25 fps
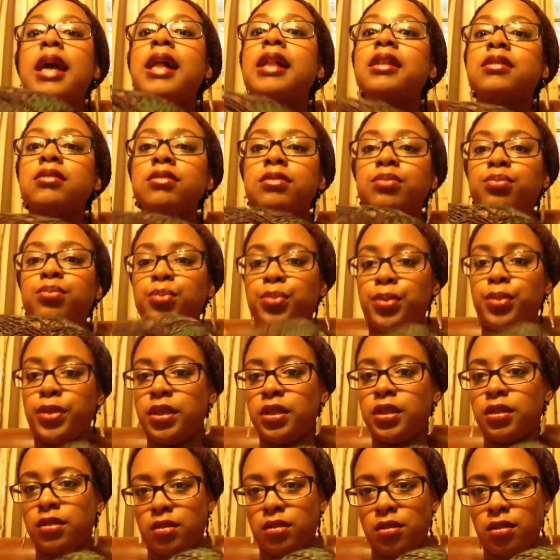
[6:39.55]
I'll put
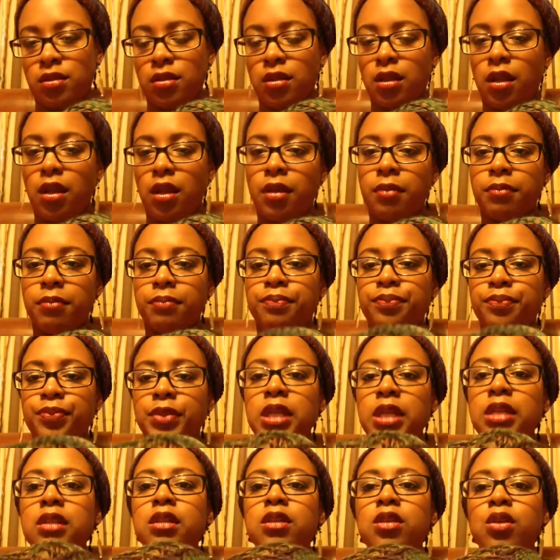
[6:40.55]
it
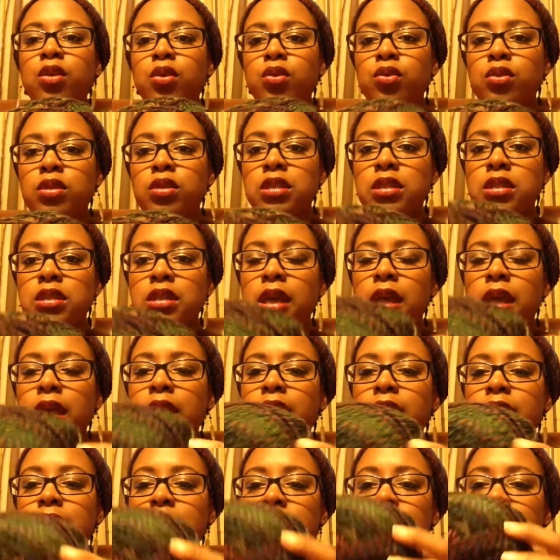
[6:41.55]
in the notes
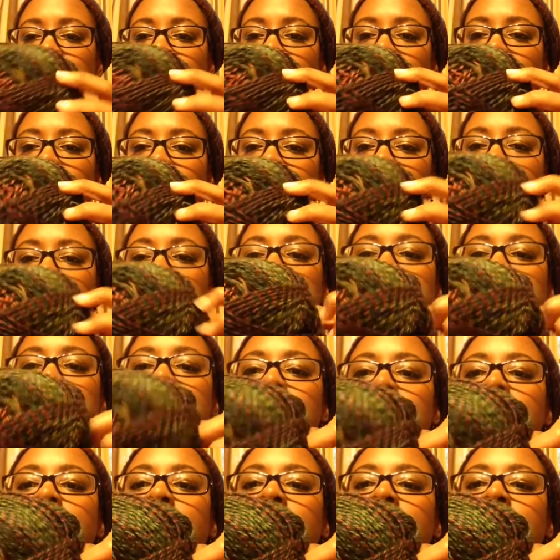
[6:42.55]
and in the edits.